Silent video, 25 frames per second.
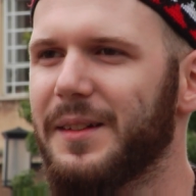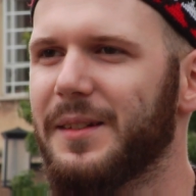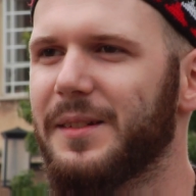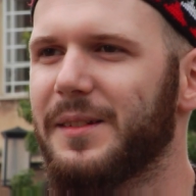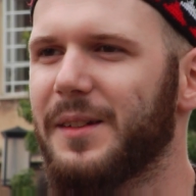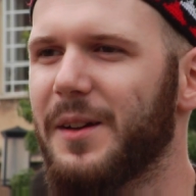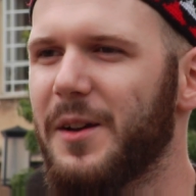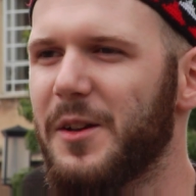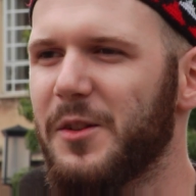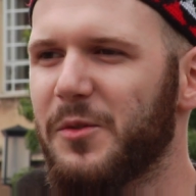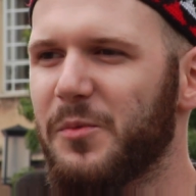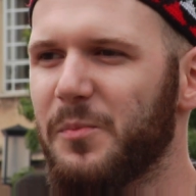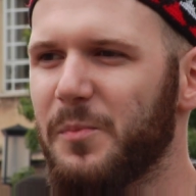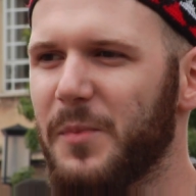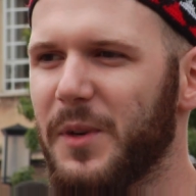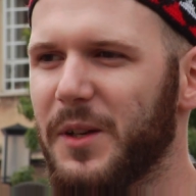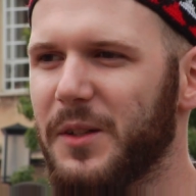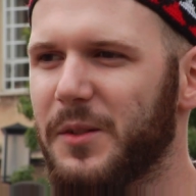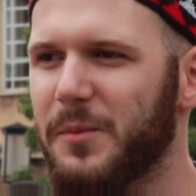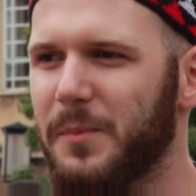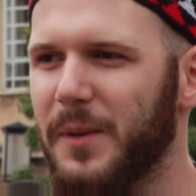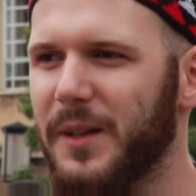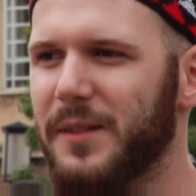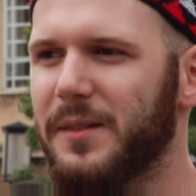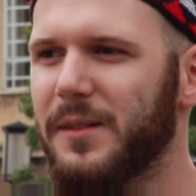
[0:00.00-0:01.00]
So it's
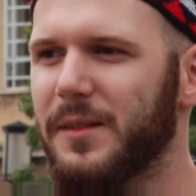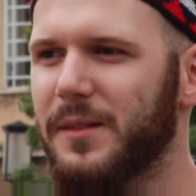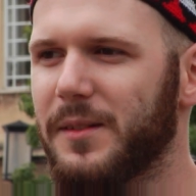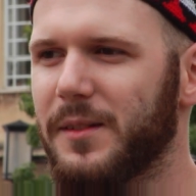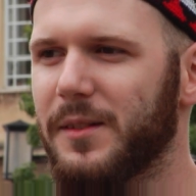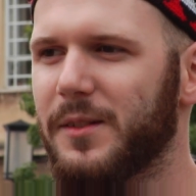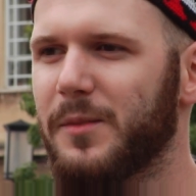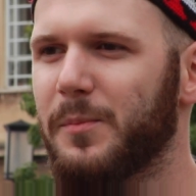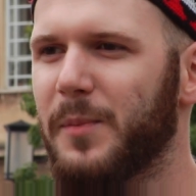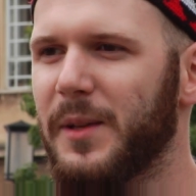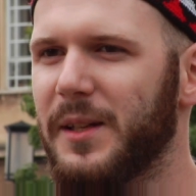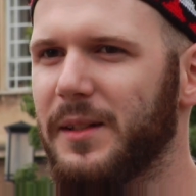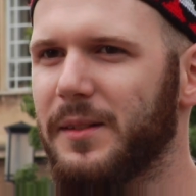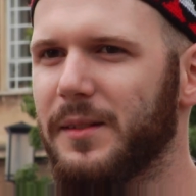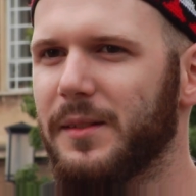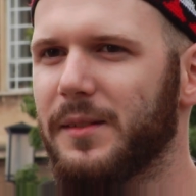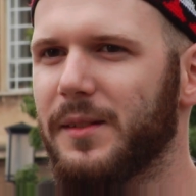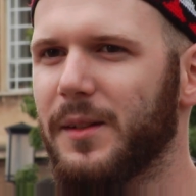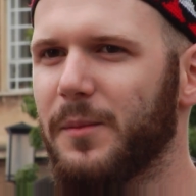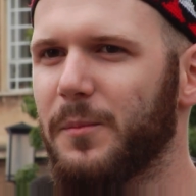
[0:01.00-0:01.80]
much better to speak to